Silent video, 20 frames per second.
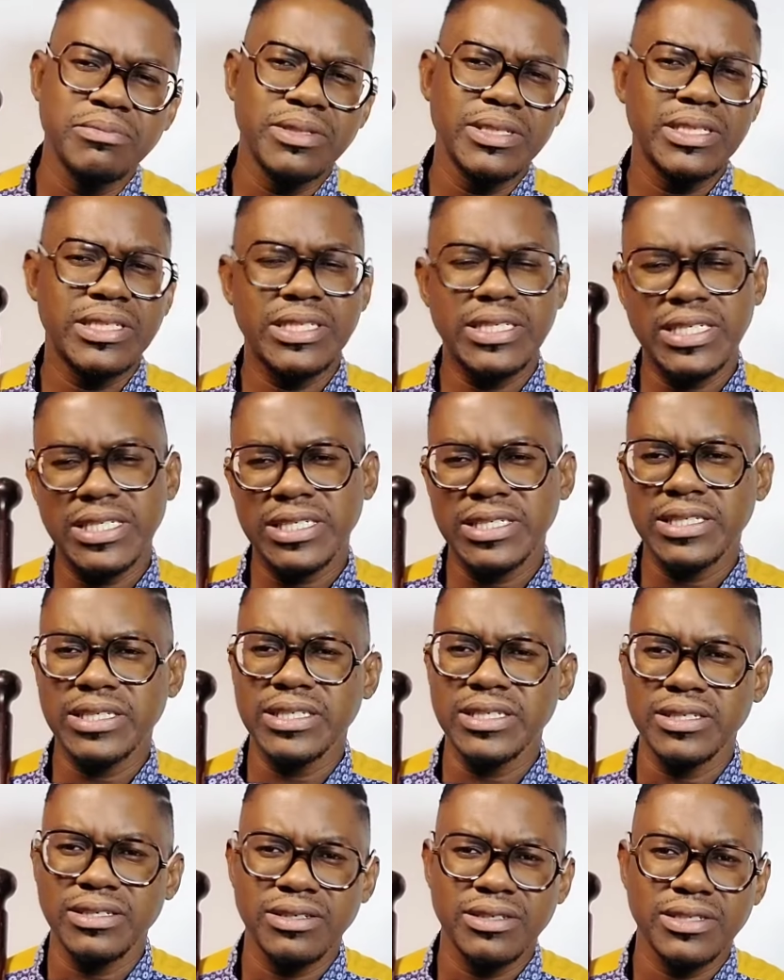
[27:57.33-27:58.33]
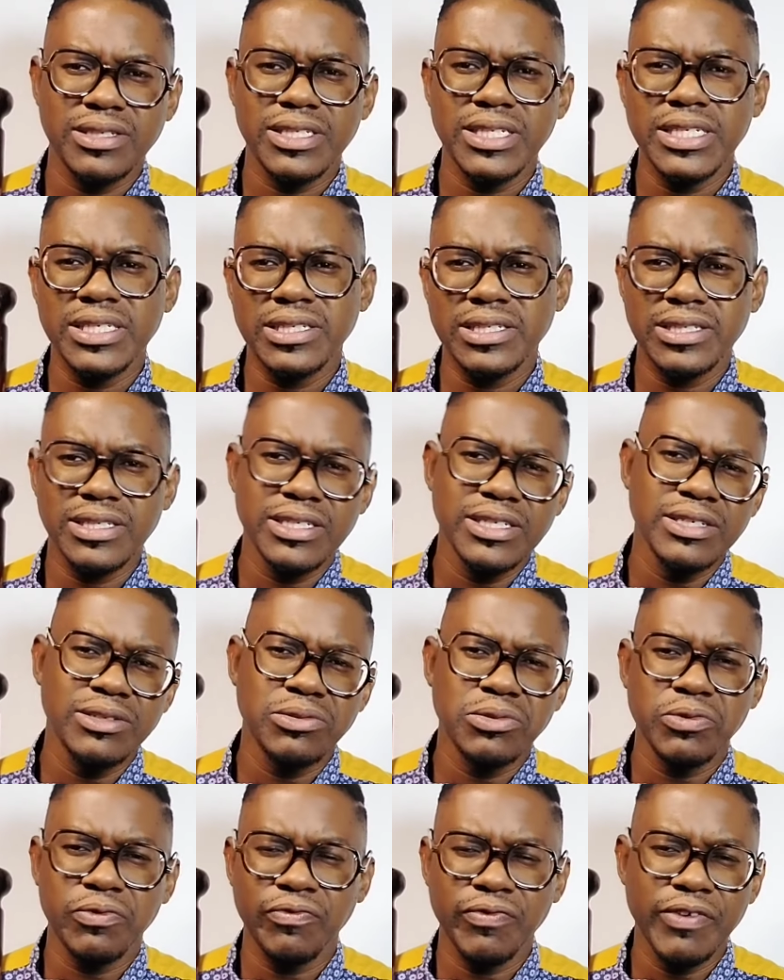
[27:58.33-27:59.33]

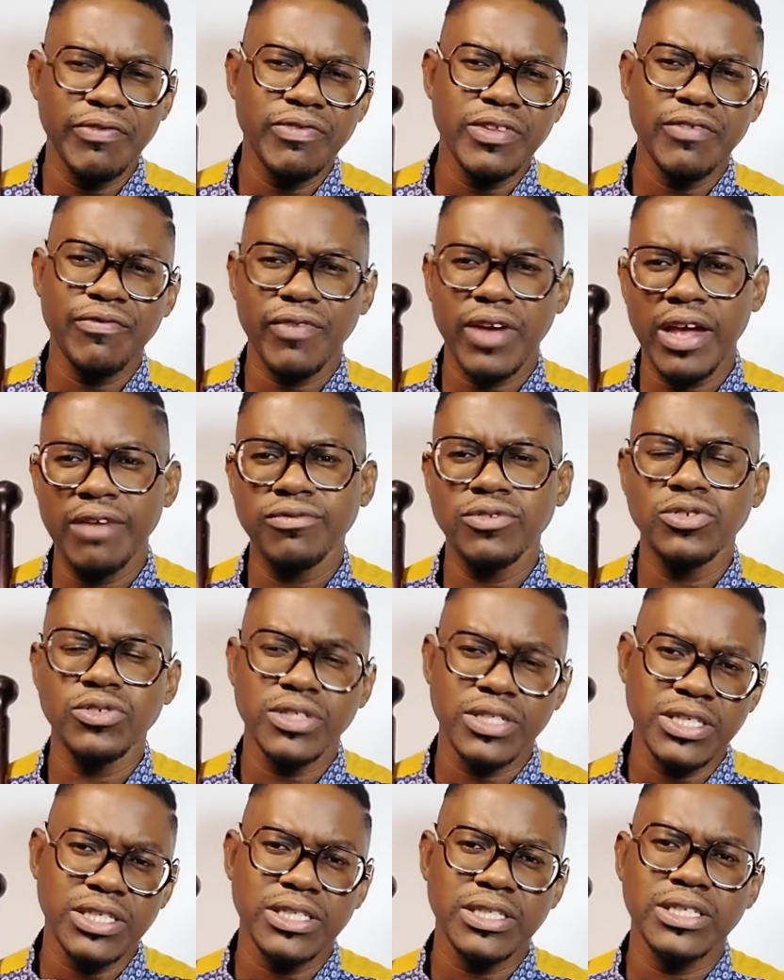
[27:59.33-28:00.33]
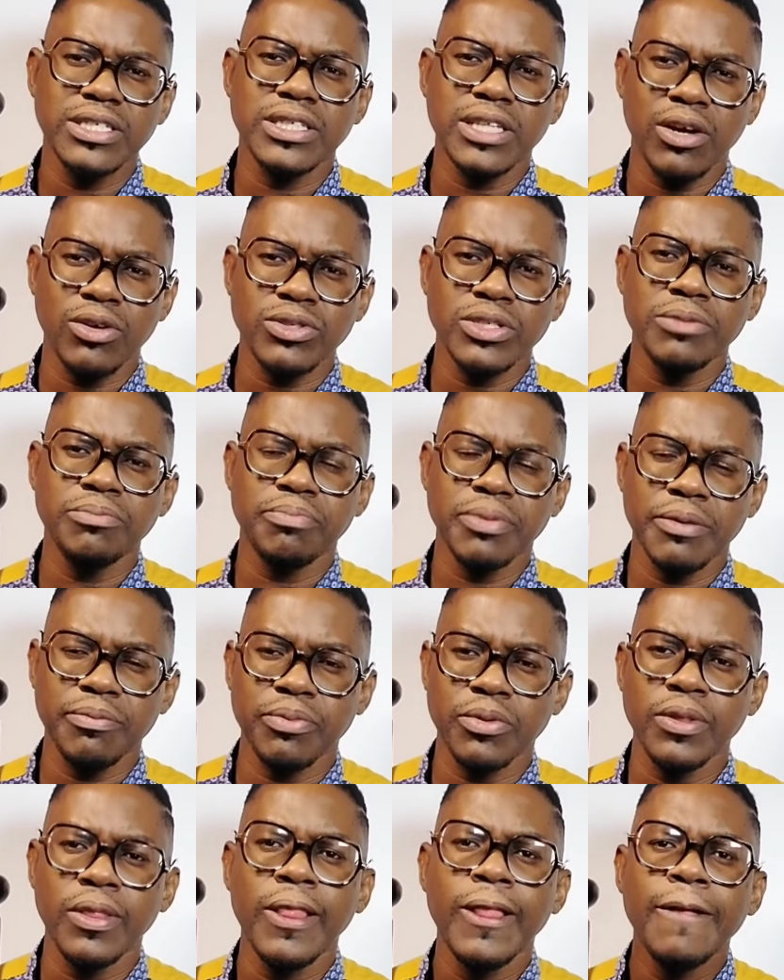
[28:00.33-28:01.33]
55 to 60,000
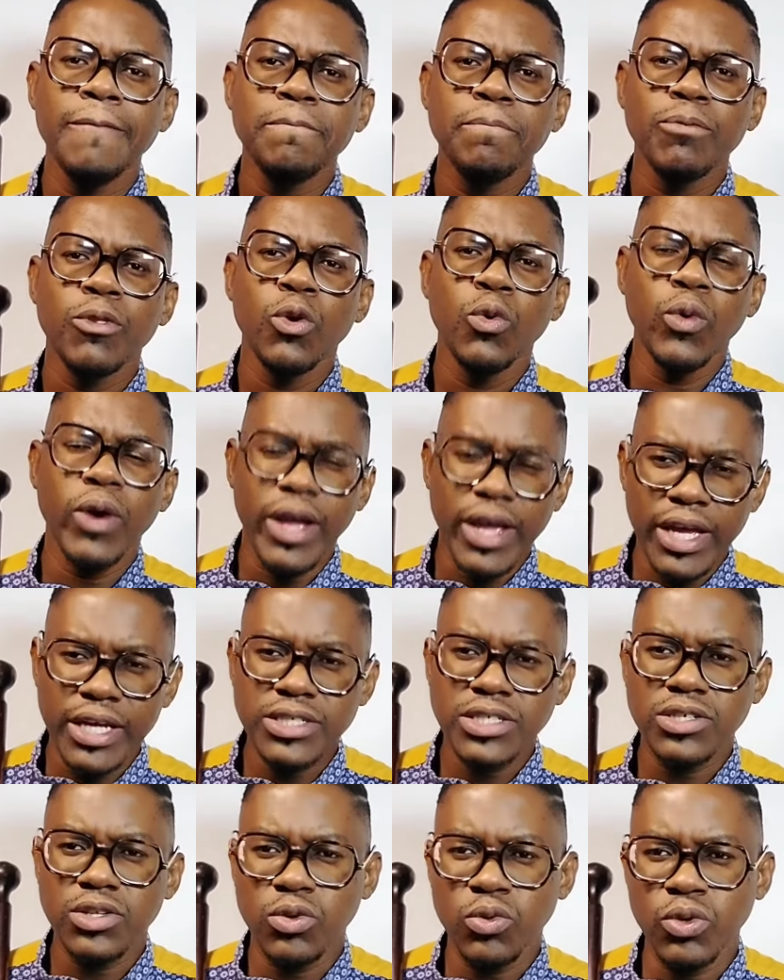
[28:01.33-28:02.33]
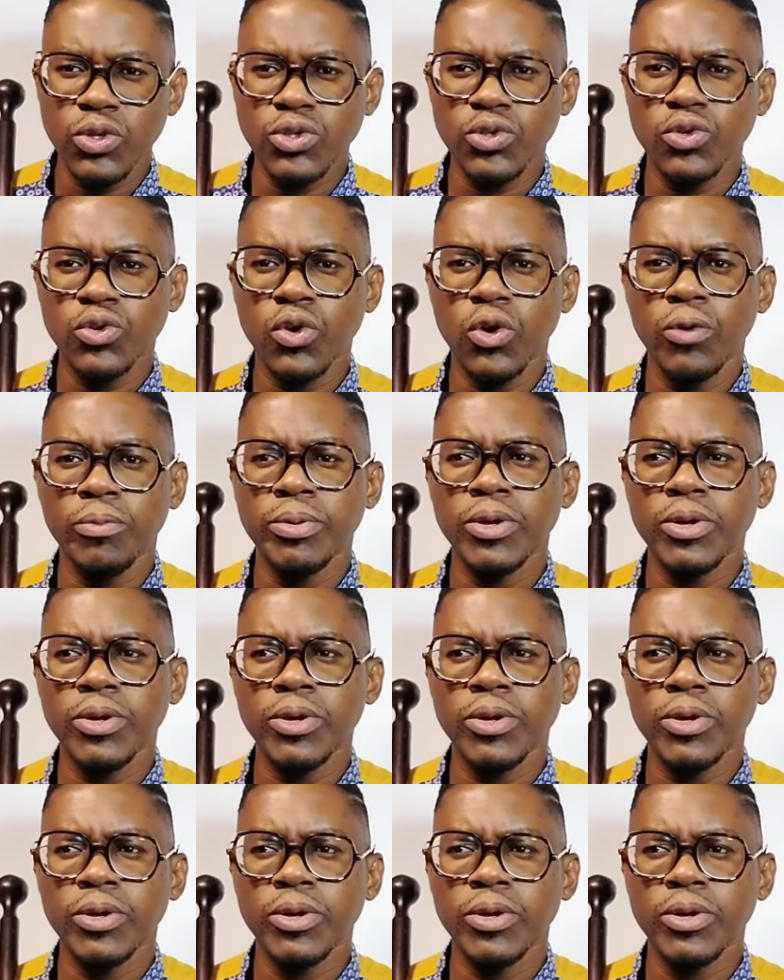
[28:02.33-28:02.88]
people who are actually going to go,